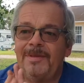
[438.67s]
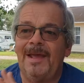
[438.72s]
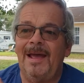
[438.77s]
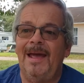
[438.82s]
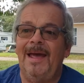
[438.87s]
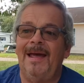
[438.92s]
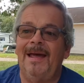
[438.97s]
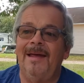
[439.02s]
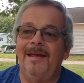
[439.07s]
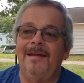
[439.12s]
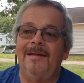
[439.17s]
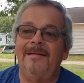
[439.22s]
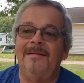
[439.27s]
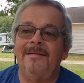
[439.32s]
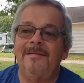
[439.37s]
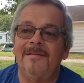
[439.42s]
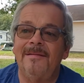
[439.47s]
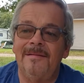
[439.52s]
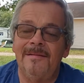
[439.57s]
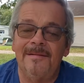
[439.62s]

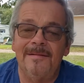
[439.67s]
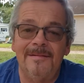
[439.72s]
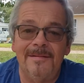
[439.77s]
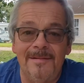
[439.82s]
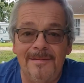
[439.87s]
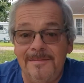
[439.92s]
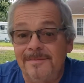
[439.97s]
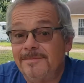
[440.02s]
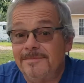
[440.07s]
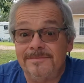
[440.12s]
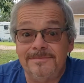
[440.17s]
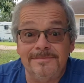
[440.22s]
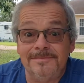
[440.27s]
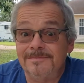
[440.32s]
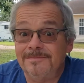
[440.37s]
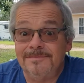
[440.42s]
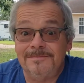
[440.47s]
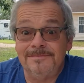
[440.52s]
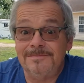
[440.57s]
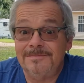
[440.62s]
And
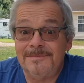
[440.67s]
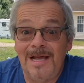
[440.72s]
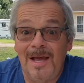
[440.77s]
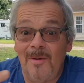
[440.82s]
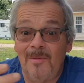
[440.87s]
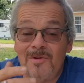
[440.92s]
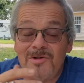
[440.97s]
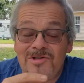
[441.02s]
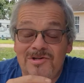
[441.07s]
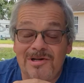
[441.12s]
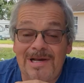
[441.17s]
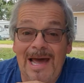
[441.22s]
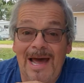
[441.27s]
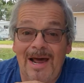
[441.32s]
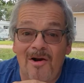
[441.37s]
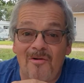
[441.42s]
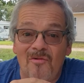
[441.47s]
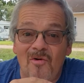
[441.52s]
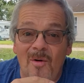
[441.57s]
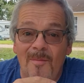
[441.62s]
it was
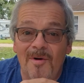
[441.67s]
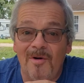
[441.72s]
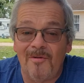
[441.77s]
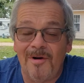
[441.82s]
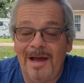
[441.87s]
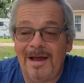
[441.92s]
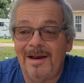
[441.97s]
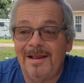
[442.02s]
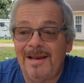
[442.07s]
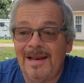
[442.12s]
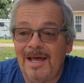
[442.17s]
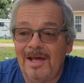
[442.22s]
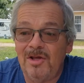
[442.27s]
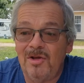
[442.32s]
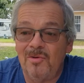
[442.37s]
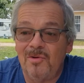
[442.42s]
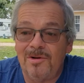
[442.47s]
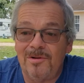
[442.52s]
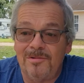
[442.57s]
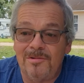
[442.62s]
kind of roaming around in there.
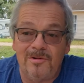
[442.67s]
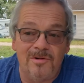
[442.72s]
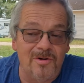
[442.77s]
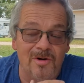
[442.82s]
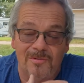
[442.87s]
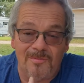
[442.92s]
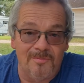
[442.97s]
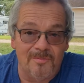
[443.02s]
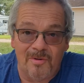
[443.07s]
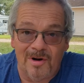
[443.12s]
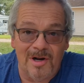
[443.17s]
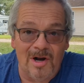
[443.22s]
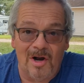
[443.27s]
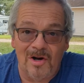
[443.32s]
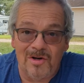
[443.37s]
You couldn't bring